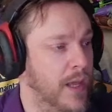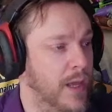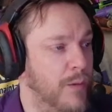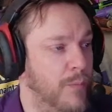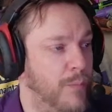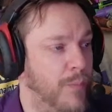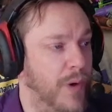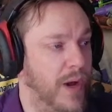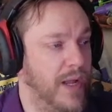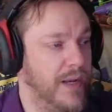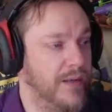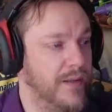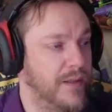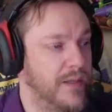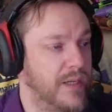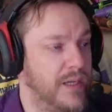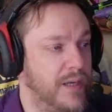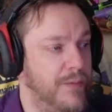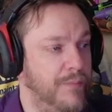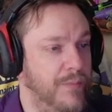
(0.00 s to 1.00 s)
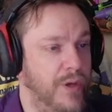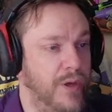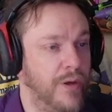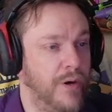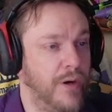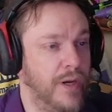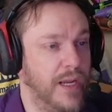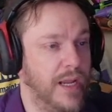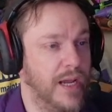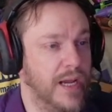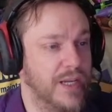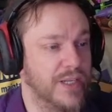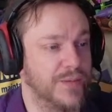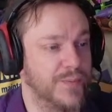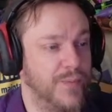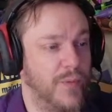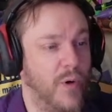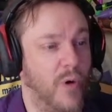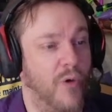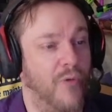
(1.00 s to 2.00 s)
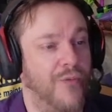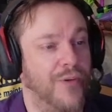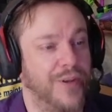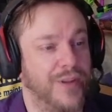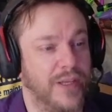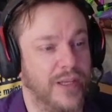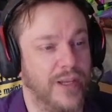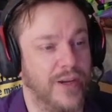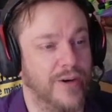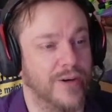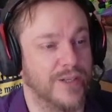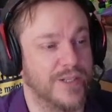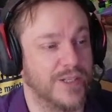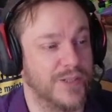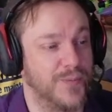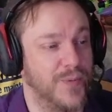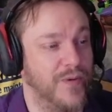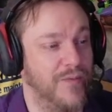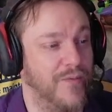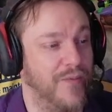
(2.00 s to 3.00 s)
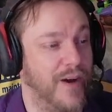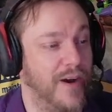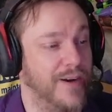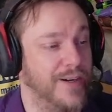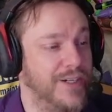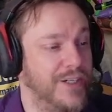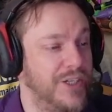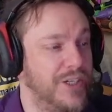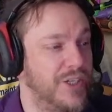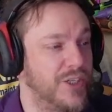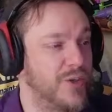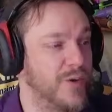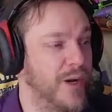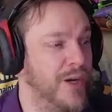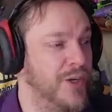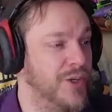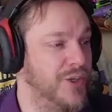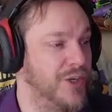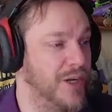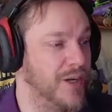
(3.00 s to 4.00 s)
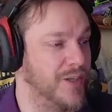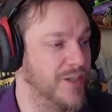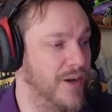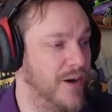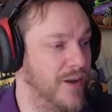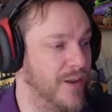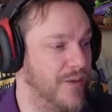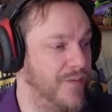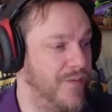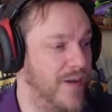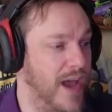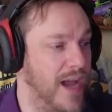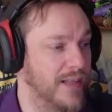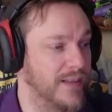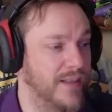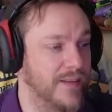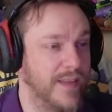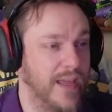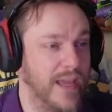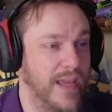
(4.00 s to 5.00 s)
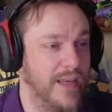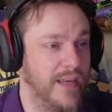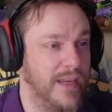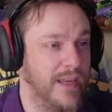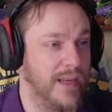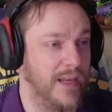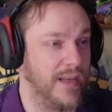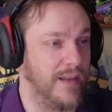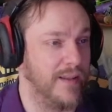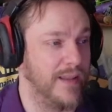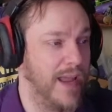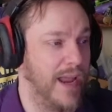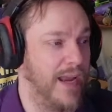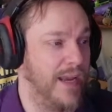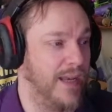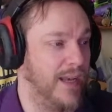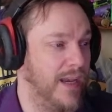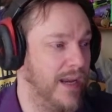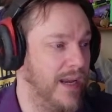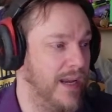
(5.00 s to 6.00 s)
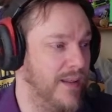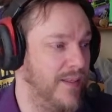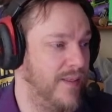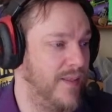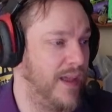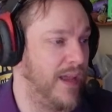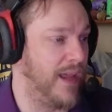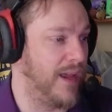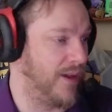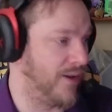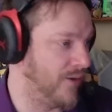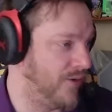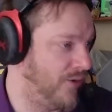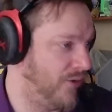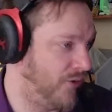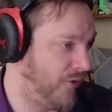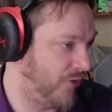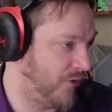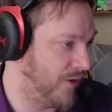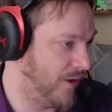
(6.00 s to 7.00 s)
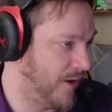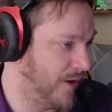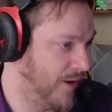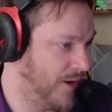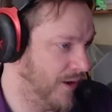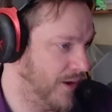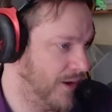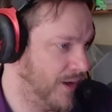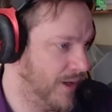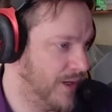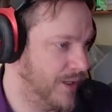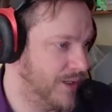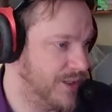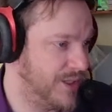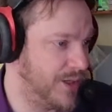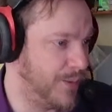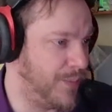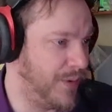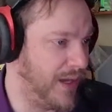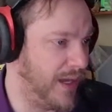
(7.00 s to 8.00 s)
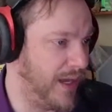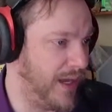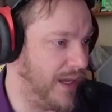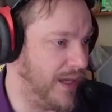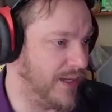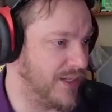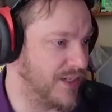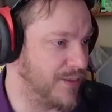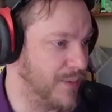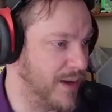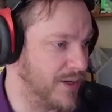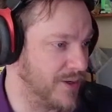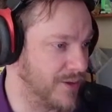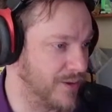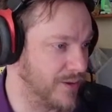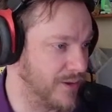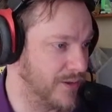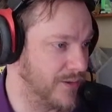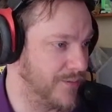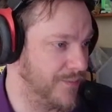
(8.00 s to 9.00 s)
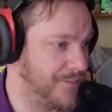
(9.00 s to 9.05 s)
but the community has over the years has been very stringent on the fact that they need things to be symmetrical.